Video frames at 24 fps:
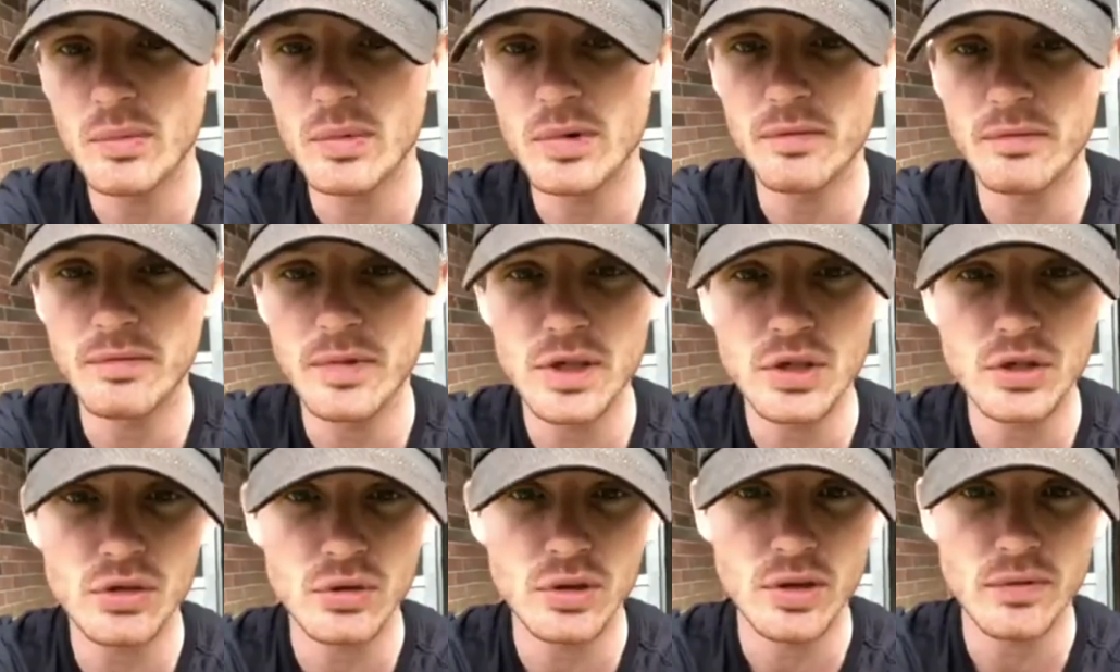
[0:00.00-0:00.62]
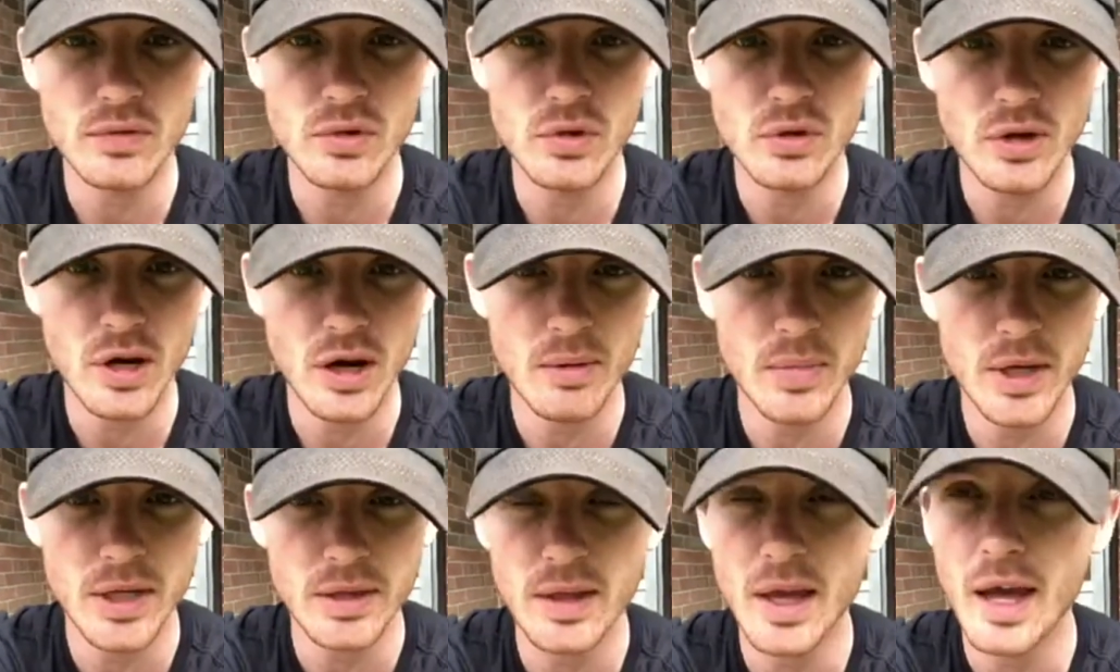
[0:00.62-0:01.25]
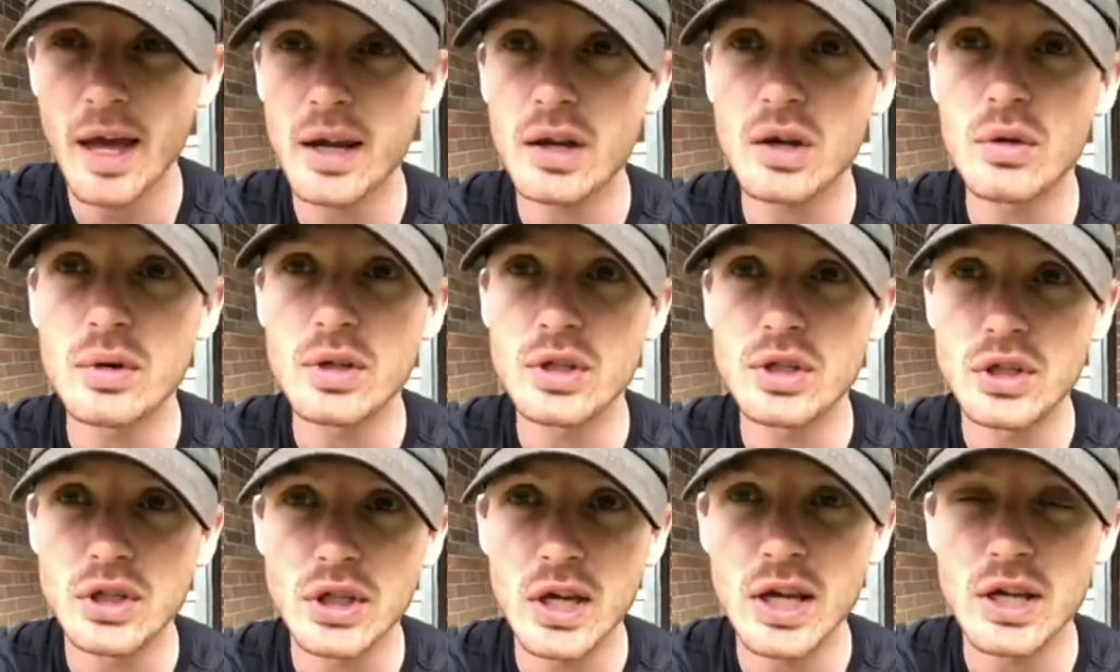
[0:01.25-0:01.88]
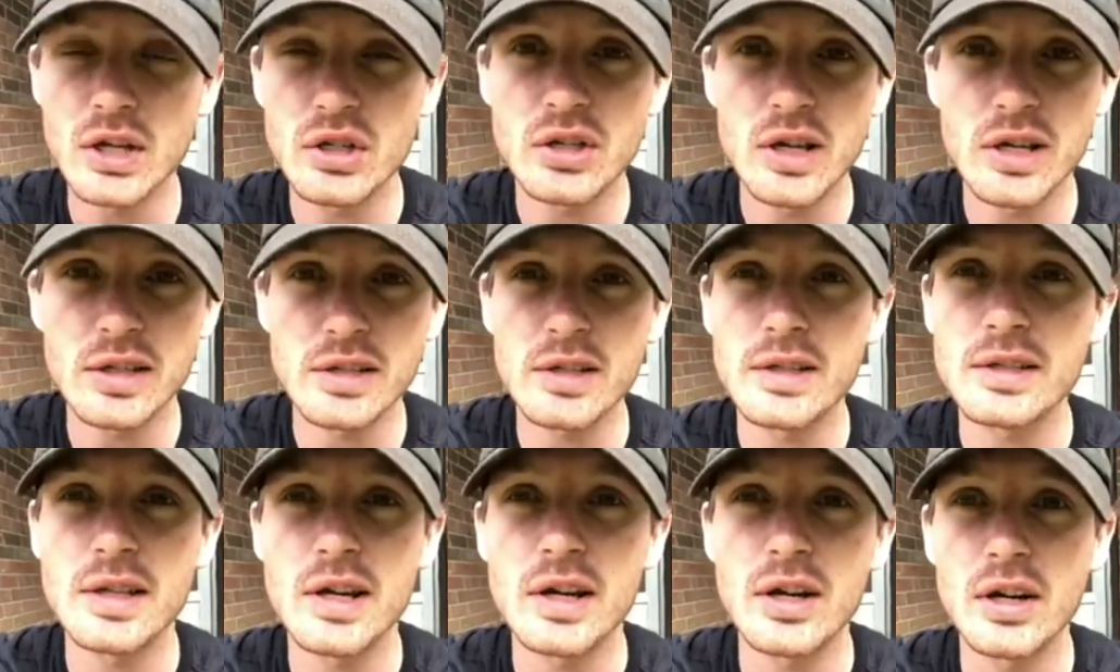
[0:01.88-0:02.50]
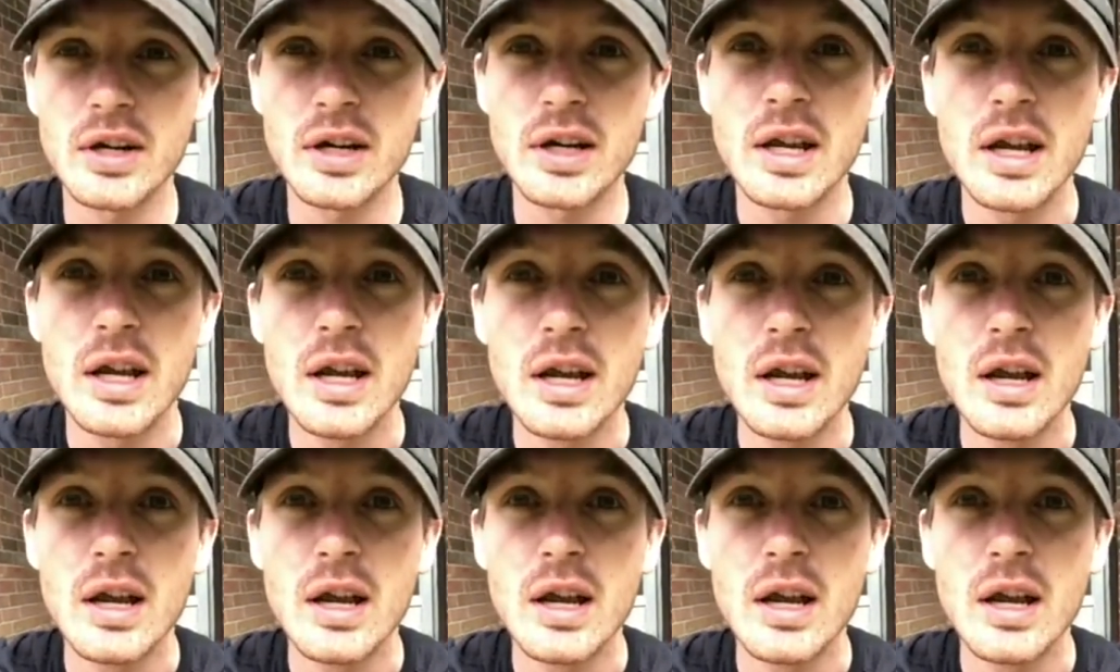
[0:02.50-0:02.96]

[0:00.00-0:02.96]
But eventually, if you do not make the adequate change necessary